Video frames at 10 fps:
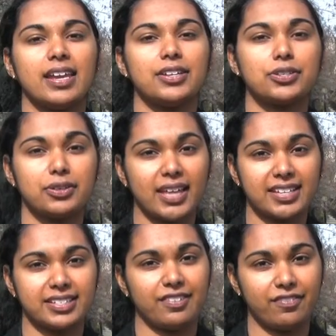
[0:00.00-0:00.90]
In
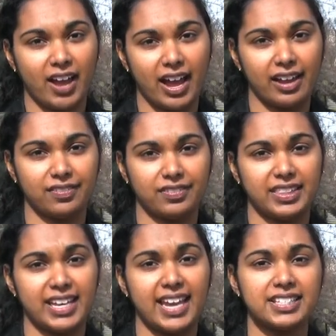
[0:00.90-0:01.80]
2005,
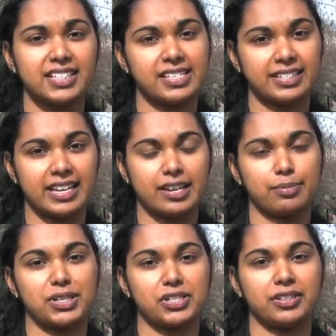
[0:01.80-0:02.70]
the NCC
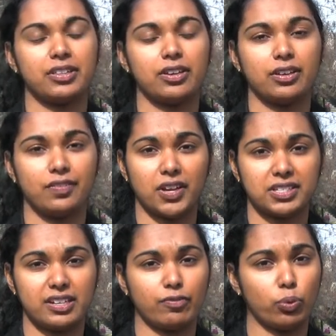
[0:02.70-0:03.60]
commissioned the
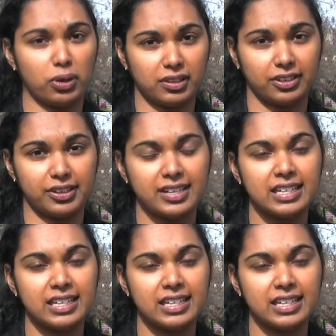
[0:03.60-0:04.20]
University of Waterloo